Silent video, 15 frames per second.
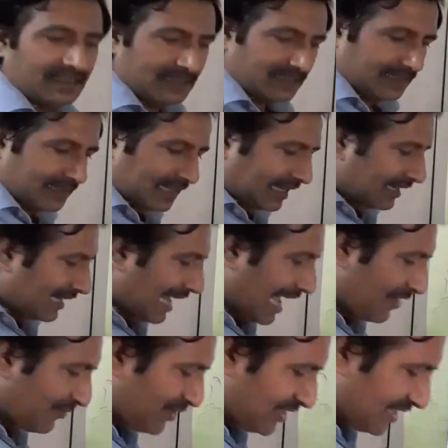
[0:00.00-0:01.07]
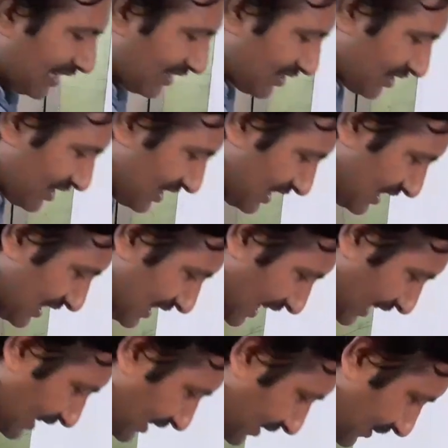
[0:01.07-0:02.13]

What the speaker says: the graph is a straight line.